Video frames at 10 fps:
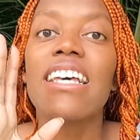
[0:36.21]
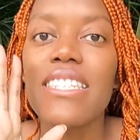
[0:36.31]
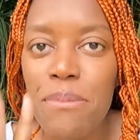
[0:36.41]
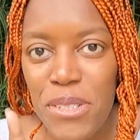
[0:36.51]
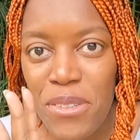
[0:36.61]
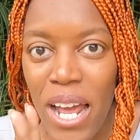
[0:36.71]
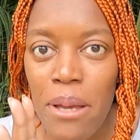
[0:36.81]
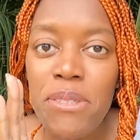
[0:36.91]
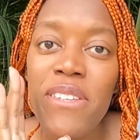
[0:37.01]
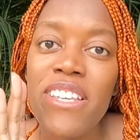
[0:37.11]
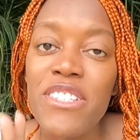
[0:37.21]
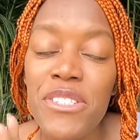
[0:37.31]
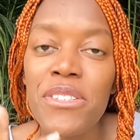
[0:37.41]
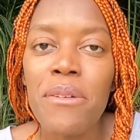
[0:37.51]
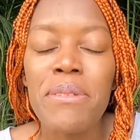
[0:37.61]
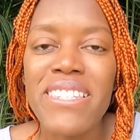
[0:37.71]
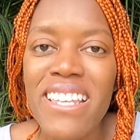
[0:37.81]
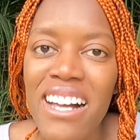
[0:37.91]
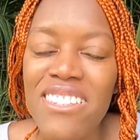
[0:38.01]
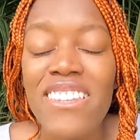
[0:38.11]
Subscribe so that you don't miss
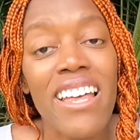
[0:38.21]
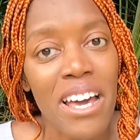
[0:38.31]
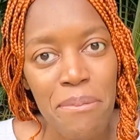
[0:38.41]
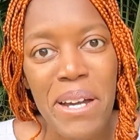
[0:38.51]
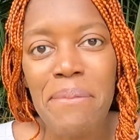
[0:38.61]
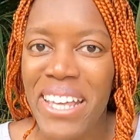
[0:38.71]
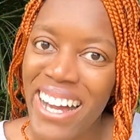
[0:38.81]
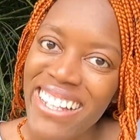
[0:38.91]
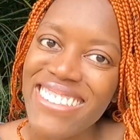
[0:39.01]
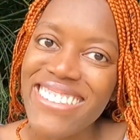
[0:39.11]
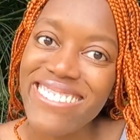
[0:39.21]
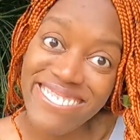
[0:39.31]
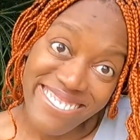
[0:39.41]
out on the upcoming hikes.